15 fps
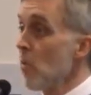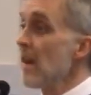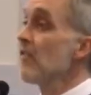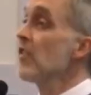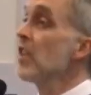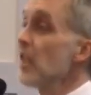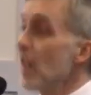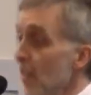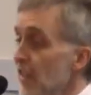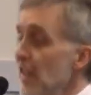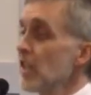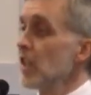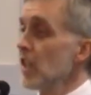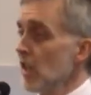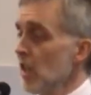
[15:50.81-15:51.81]
We have
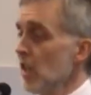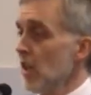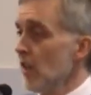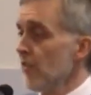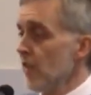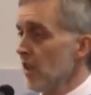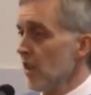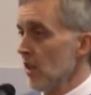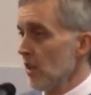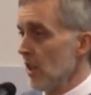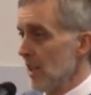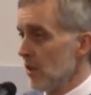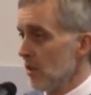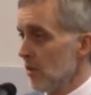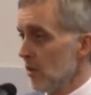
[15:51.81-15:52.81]
nothing to offer
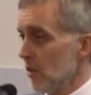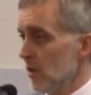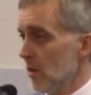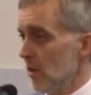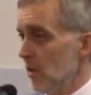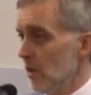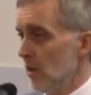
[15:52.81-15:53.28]
God at all.